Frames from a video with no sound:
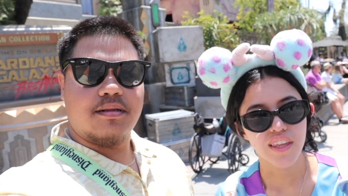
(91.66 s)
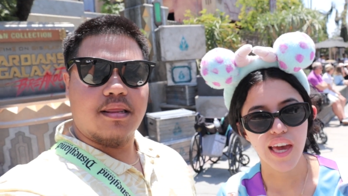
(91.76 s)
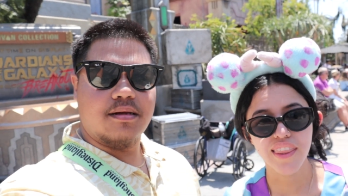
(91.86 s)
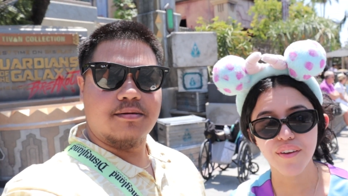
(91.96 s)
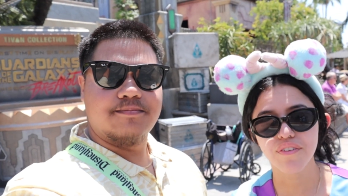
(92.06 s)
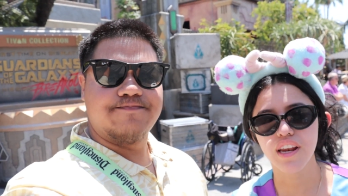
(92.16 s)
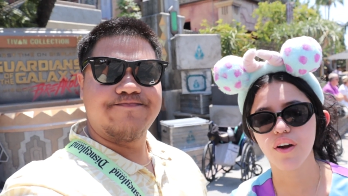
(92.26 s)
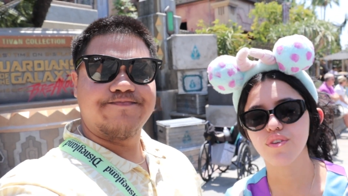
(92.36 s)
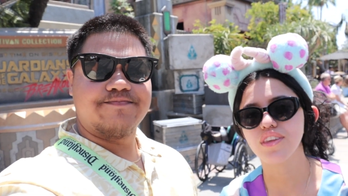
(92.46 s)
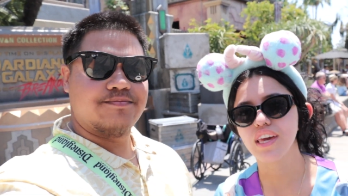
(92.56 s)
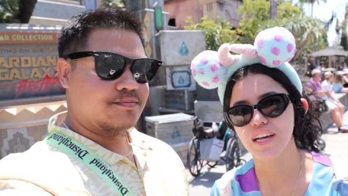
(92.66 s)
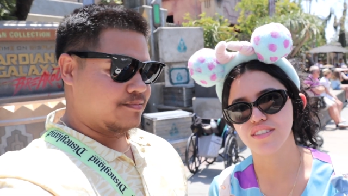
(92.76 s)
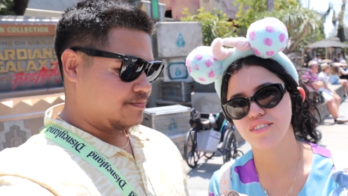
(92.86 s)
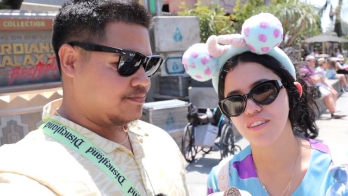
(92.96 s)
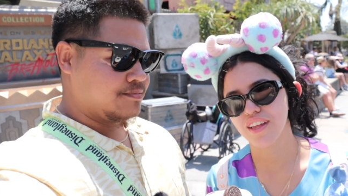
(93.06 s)
Speaker 1: Yeah, they ran out
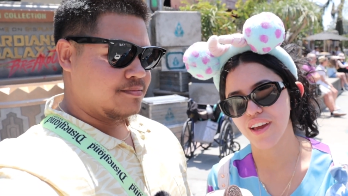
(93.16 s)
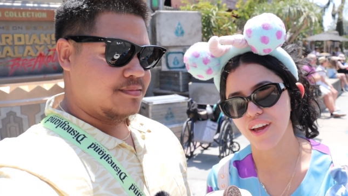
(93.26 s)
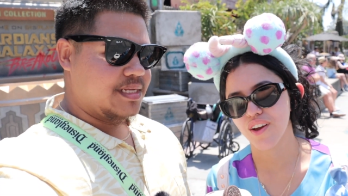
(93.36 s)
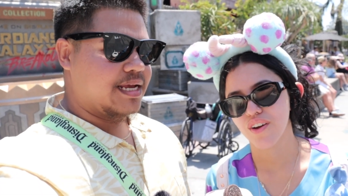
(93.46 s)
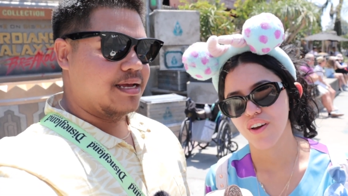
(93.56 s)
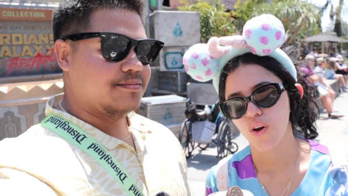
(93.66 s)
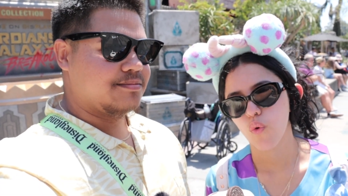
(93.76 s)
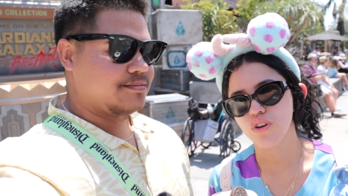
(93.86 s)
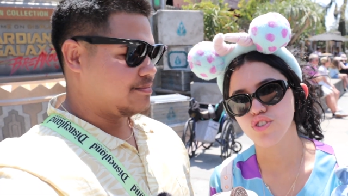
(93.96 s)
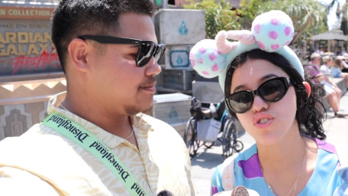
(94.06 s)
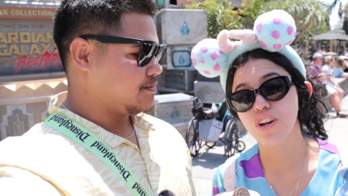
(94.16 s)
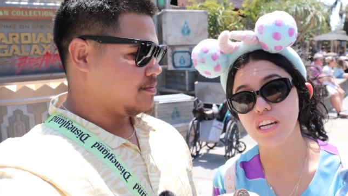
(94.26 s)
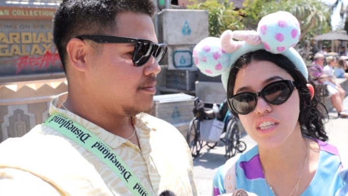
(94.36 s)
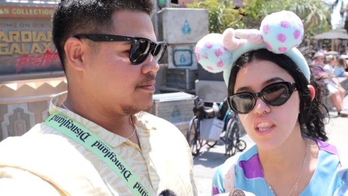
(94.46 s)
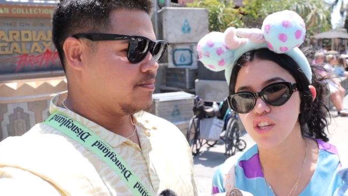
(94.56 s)
yesterday. Yeah. Which is
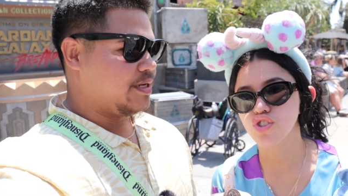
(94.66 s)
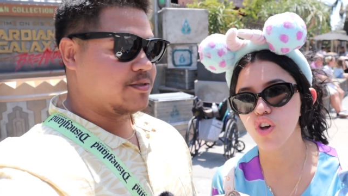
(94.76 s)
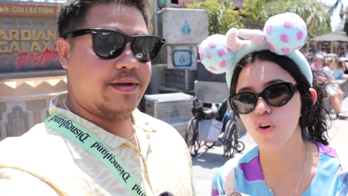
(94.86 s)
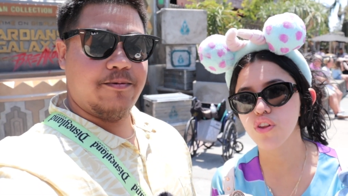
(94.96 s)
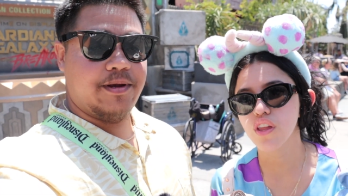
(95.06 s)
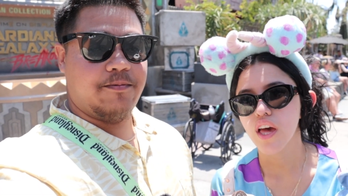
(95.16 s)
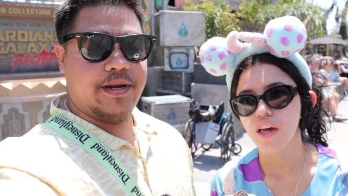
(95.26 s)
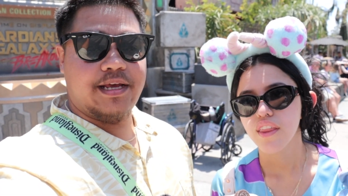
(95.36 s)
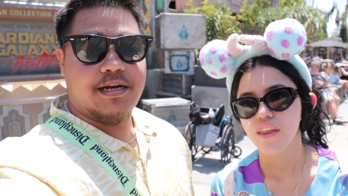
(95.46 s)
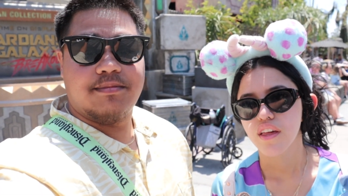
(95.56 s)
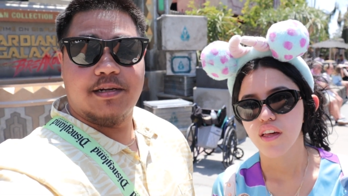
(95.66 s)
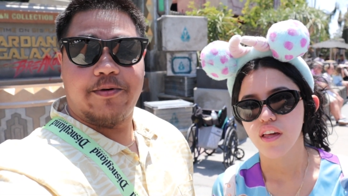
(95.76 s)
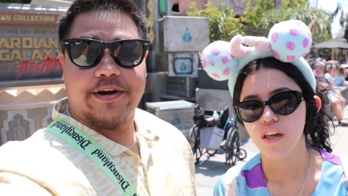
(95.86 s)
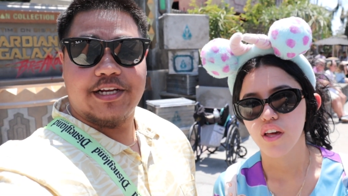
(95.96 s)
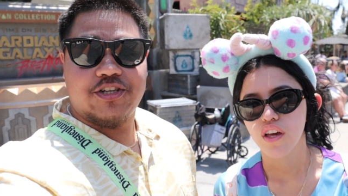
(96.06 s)
crazy. They These, sold...
Speaker 2: we, we, we, didn't come to the
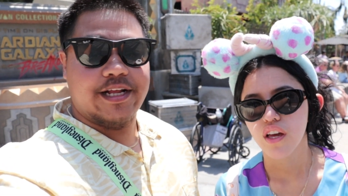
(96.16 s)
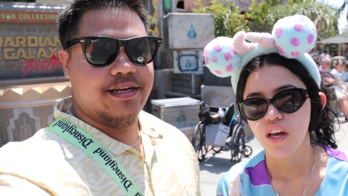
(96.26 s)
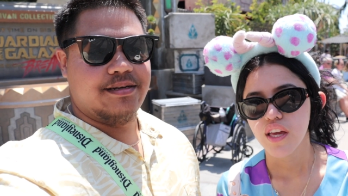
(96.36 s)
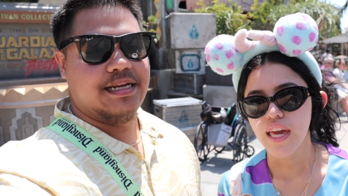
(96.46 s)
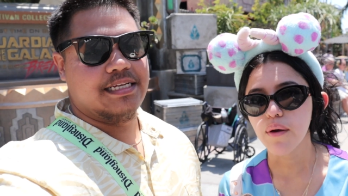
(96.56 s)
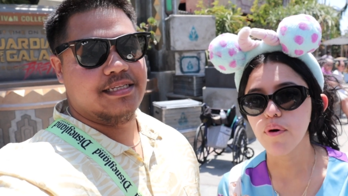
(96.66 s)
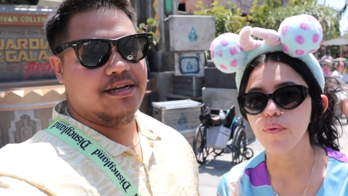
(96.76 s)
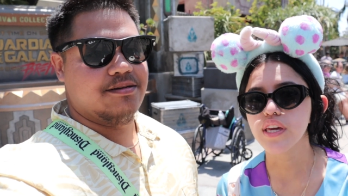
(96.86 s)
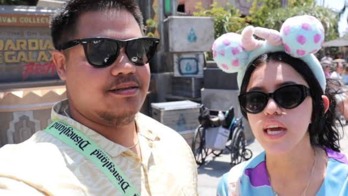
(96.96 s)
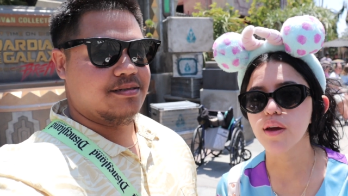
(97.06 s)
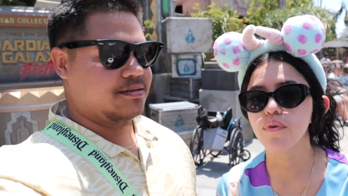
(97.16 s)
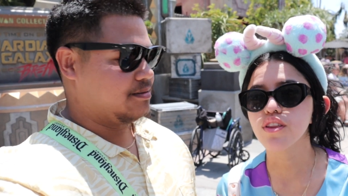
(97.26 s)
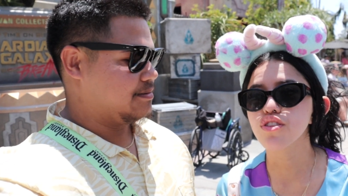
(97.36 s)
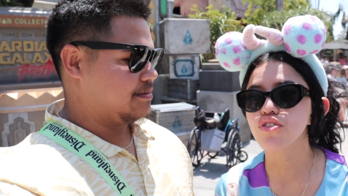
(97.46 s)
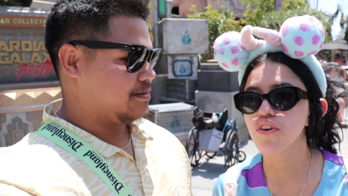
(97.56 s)
park yesterday. Yeah, that, but that we was... came
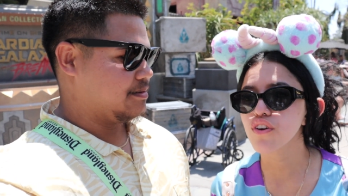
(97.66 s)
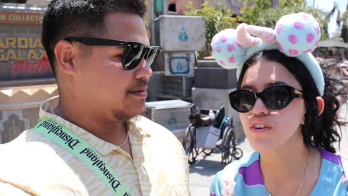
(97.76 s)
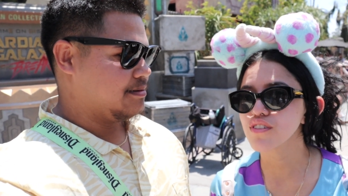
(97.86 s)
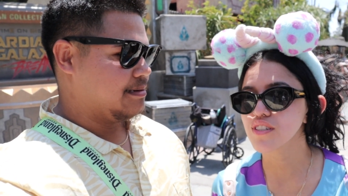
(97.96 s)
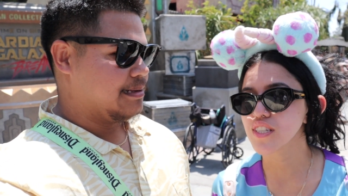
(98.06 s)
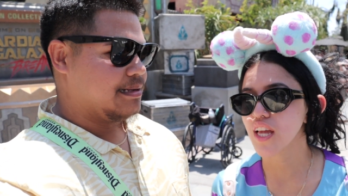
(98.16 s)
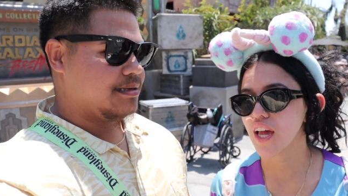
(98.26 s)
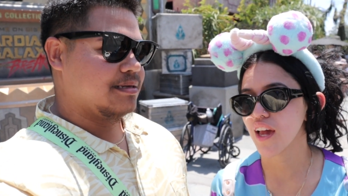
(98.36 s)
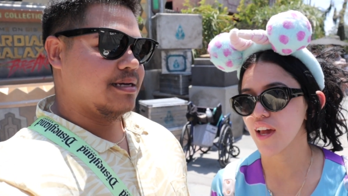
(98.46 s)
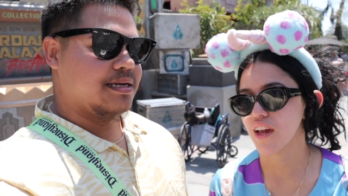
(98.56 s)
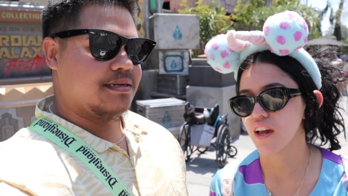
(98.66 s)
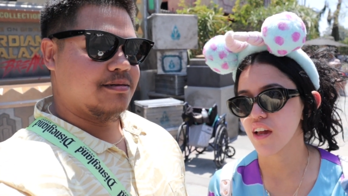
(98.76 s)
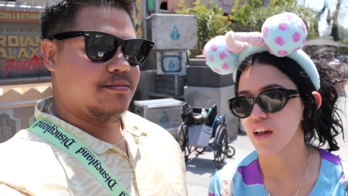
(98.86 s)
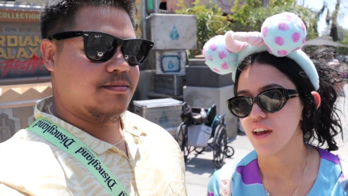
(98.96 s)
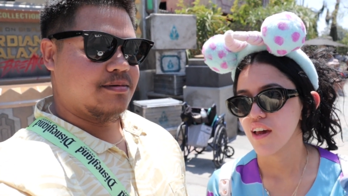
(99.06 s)
Speaker 1: on Thursday.
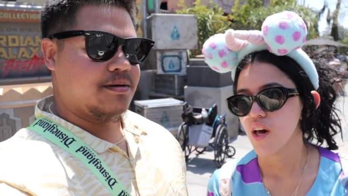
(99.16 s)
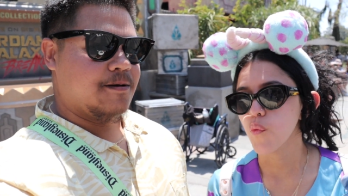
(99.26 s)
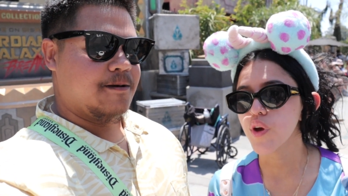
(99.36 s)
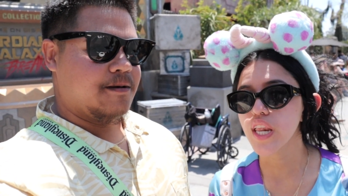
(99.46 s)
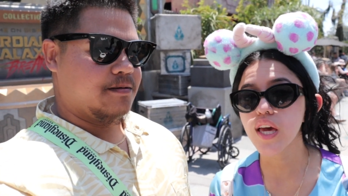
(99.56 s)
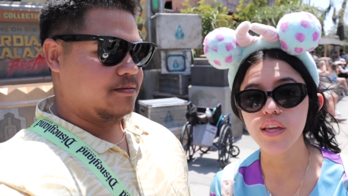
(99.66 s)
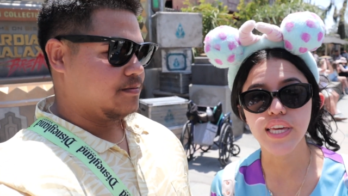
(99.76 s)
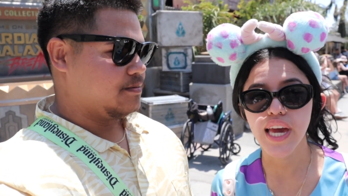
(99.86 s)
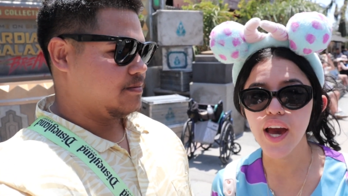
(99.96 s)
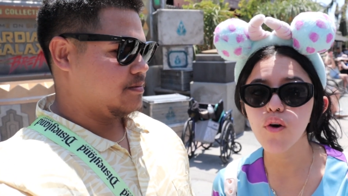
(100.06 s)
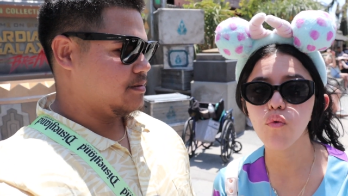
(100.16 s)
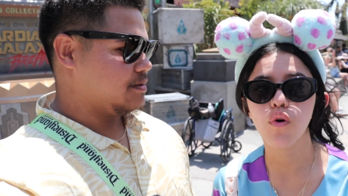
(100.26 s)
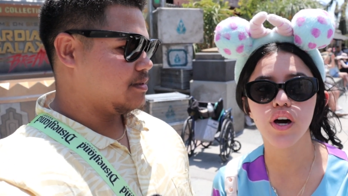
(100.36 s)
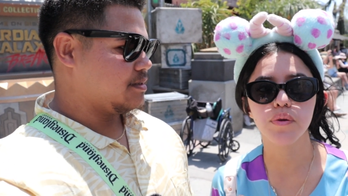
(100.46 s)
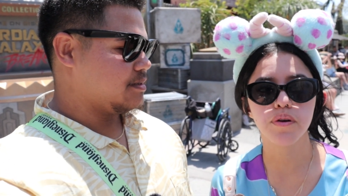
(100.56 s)
Speaker 2: Yeah.
Speaker 1: And we didn't get
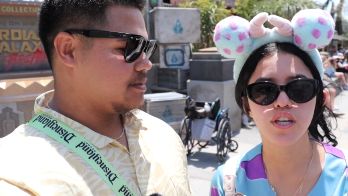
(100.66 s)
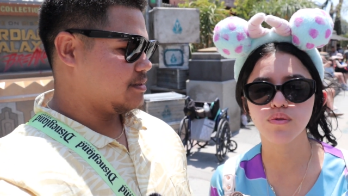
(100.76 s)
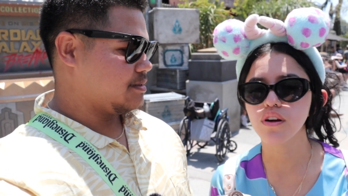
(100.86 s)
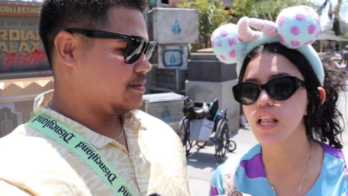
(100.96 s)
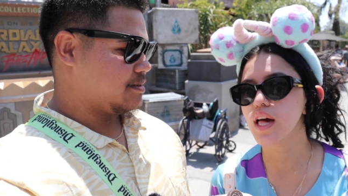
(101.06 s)
one because we were